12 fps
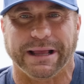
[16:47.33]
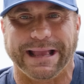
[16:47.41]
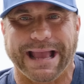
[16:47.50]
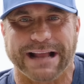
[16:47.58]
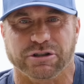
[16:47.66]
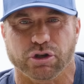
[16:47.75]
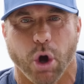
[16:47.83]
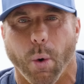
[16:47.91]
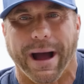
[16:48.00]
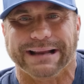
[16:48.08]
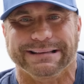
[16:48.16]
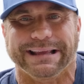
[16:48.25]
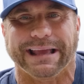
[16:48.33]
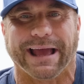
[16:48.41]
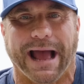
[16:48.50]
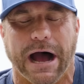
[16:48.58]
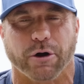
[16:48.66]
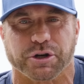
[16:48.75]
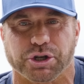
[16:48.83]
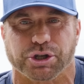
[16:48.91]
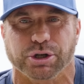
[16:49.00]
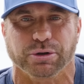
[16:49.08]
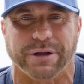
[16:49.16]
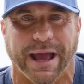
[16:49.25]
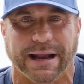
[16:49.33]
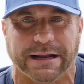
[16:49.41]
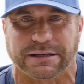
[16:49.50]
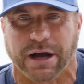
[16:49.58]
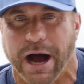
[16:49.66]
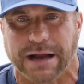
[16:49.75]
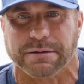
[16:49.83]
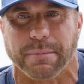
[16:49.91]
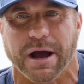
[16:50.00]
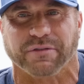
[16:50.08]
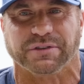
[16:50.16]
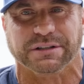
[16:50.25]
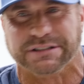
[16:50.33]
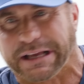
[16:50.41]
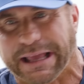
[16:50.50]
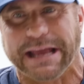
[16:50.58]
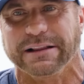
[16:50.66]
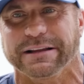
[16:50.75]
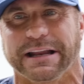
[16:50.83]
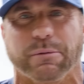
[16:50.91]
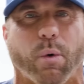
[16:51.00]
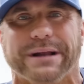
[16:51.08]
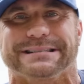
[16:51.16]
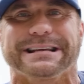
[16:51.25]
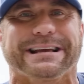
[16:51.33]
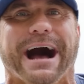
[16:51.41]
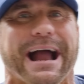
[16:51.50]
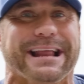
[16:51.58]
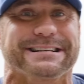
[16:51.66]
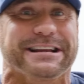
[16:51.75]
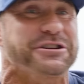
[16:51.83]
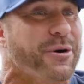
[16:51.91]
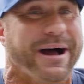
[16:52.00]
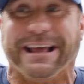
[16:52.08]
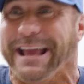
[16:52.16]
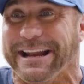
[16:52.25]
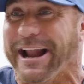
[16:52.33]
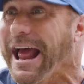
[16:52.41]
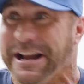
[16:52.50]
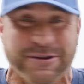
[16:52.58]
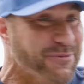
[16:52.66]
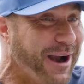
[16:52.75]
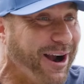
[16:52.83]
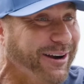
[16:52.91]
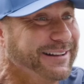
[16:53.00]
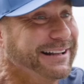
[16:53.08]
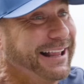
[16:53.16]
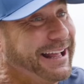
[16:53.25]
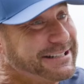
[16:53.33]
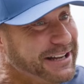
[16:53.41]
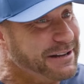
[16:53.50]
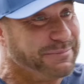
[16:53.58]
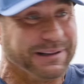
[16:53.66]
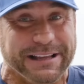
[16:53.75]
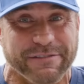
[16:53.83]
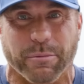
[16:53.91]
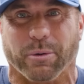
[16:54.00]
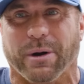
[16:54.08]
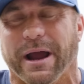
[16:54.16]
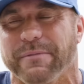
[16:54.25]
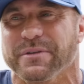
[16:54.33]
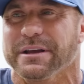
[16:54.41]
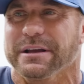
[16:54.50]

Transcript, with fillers: He had no idea how to shoot, edit, cottonmouthed it, tequilaed it. Once he got it, didn't know how to get it anywhere. Yeah. It's unbelievable, right?